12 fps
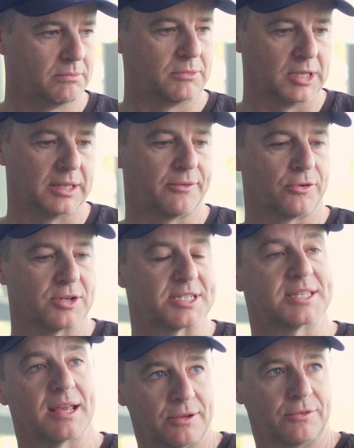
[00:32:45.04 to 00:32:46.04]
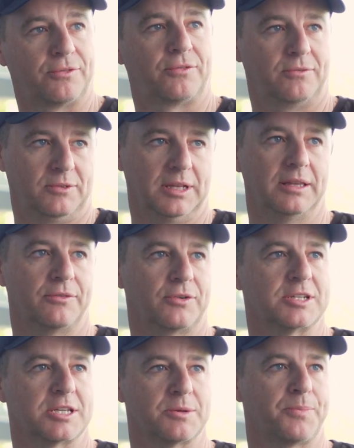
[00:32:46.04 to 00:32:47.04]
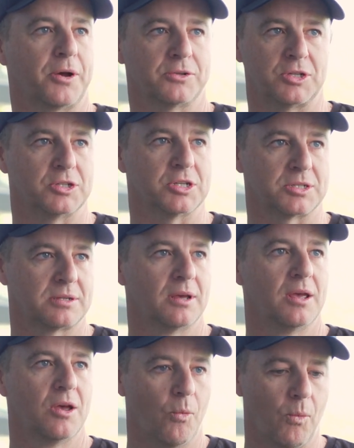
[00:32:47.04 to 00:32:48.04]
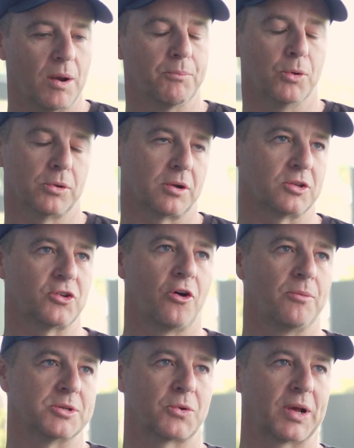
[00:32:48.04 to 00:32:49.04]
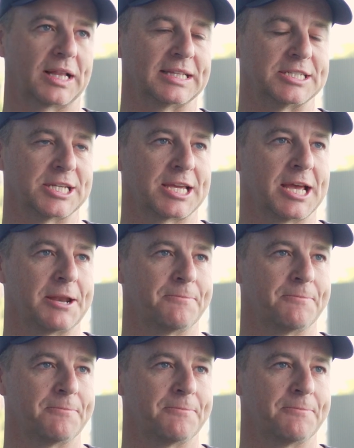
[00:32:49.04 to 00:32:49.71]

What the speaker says: deliver a set of deliveries as opposed to just one ball at a time as quickly as you can?